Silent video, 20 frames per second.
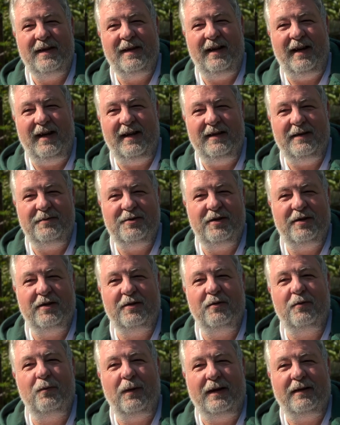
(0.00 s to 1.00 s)
and I'm sure
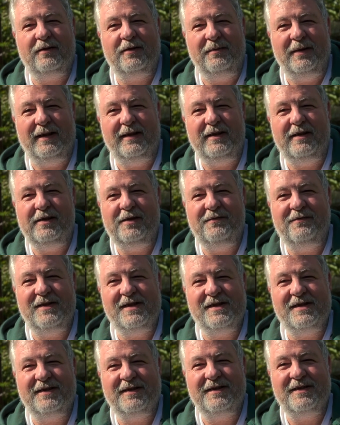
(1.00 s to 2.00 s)
they'll welcome any new
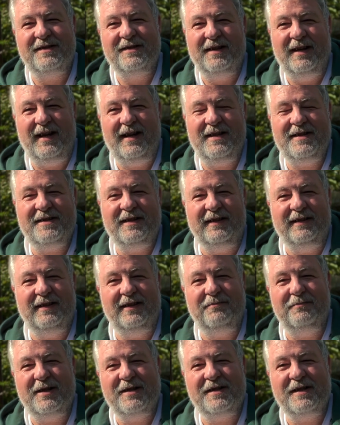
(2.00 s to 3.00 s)
visitors, as they did
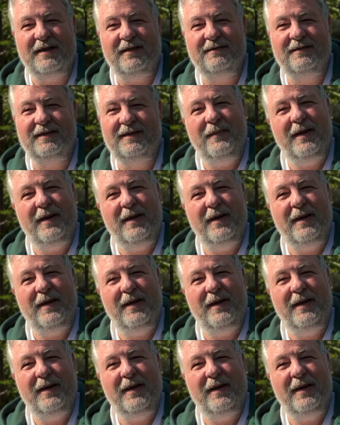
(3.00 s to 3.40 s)
myself.